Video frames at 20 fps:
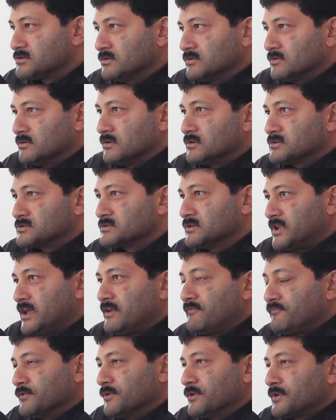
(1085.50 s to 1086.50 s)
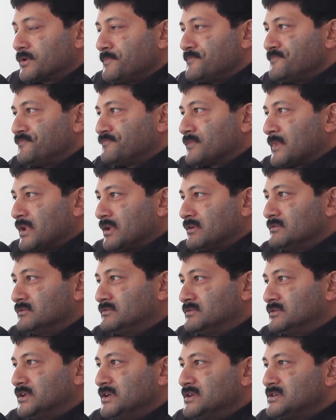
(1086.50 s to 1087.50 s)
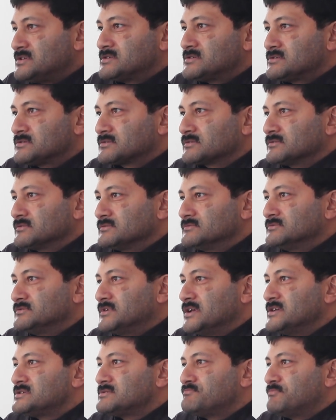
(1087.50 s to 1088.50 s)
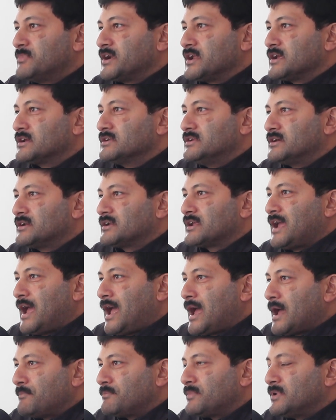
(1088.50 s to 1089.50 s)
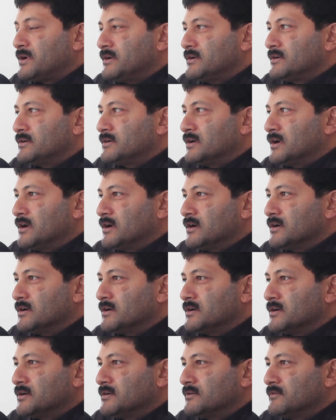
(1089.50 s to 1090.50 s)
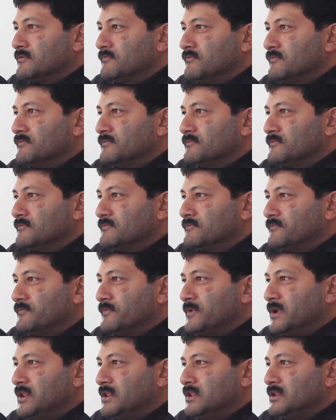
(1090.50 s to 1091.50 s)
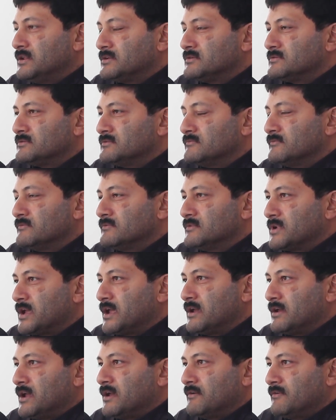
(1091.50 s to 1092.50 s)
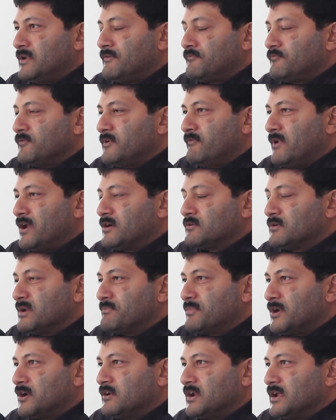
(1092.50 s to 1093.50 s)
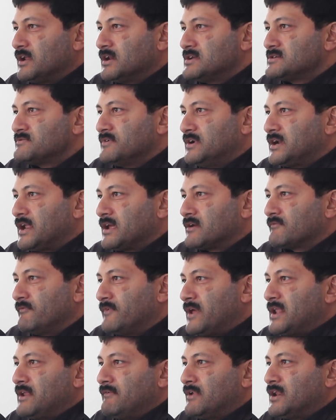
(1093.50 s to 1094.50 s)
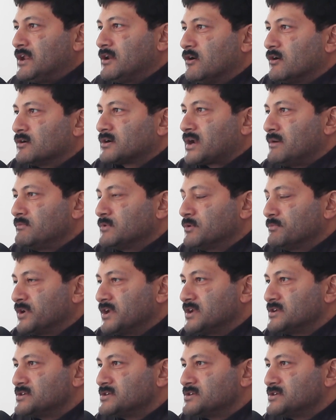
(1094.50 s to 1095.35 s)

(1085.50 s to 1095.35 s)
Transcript: So therefore, this particular gap will, even if we were to depend on English, will take very, very long time to